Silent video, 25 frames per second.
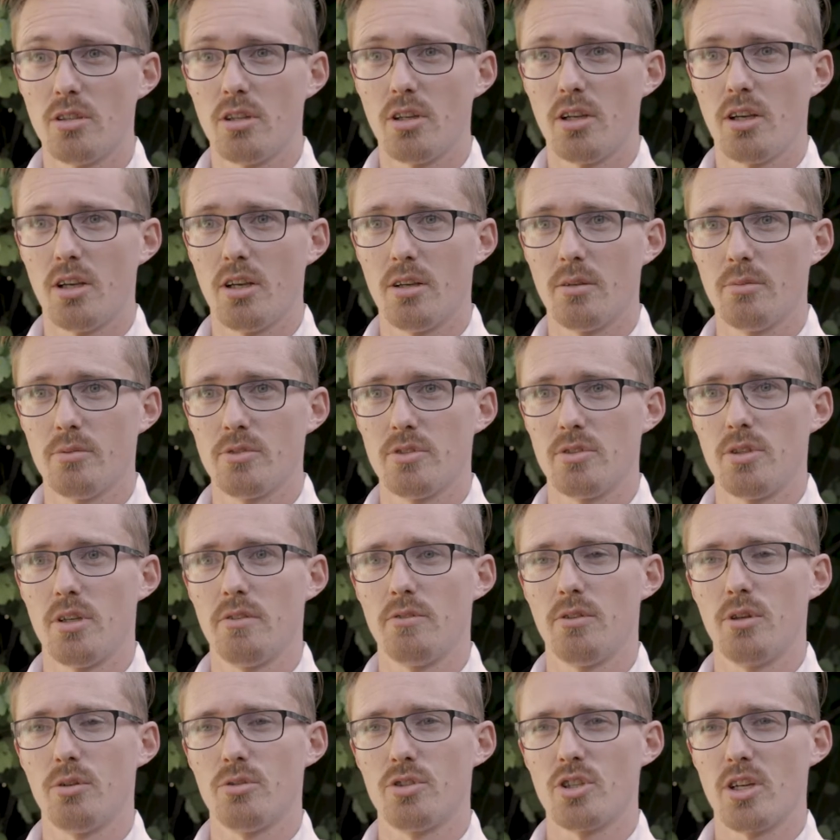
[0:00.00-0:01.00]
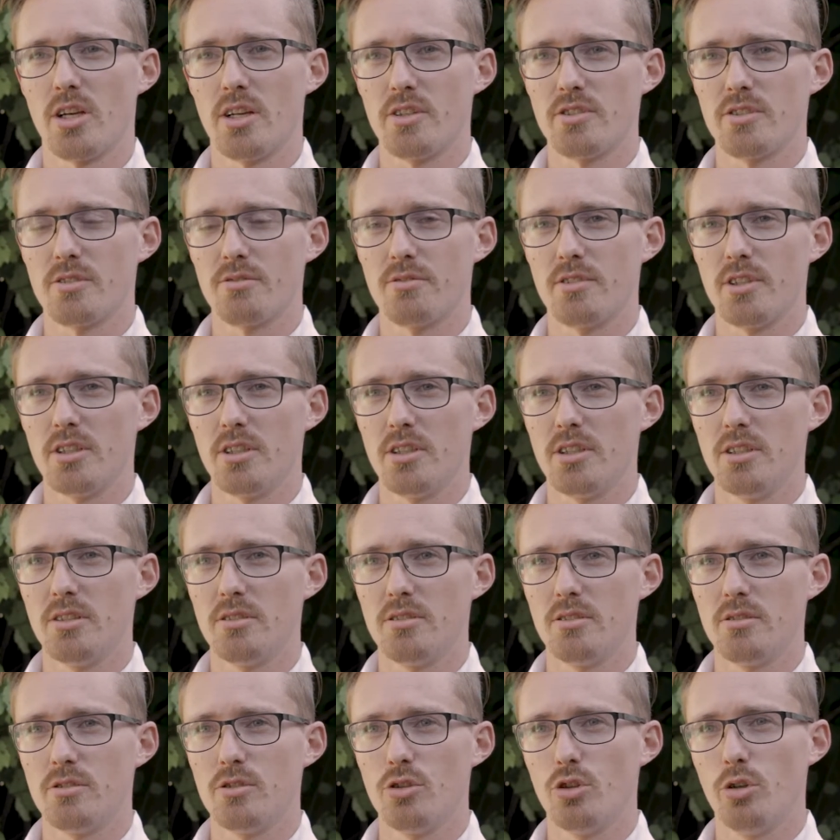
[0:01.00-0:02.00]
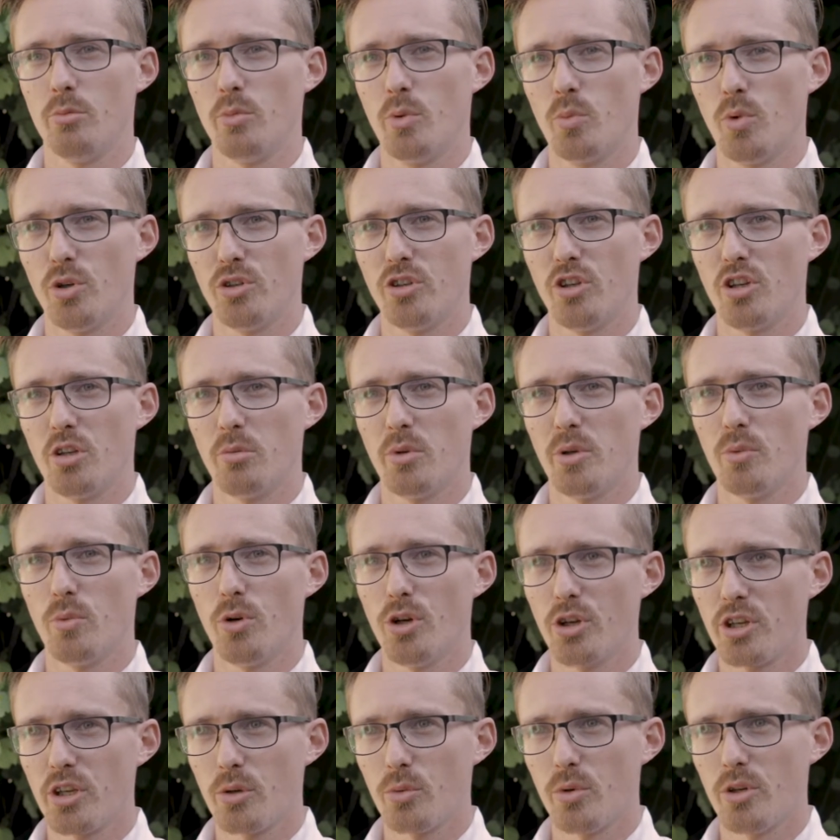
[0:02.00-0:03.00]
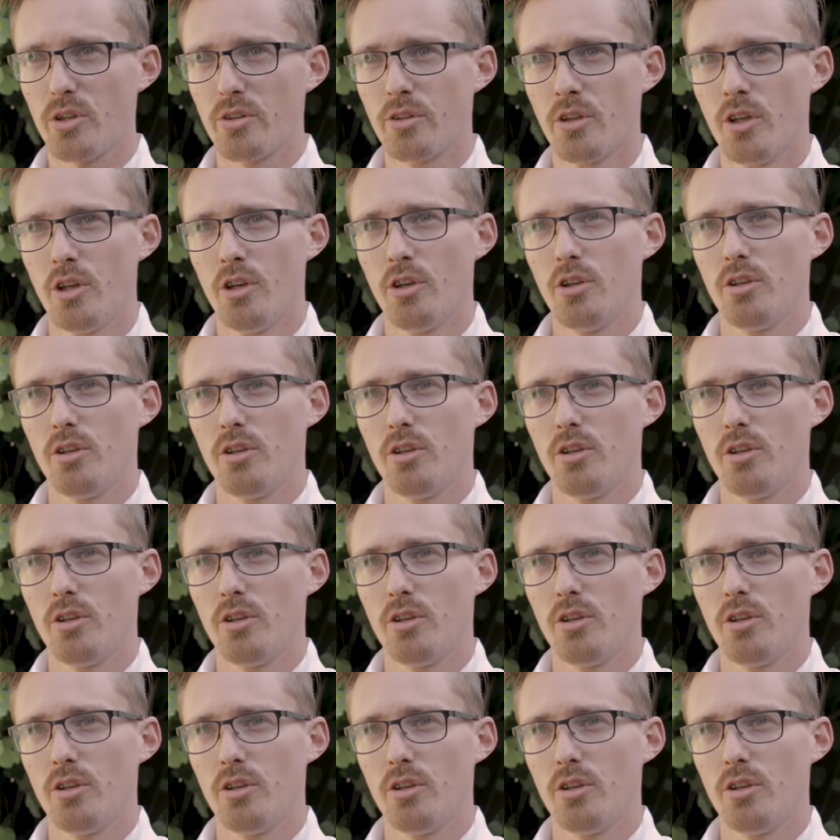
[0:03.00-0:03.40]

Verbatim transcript: Um, so you have no chance to really determine what you're going to be working with.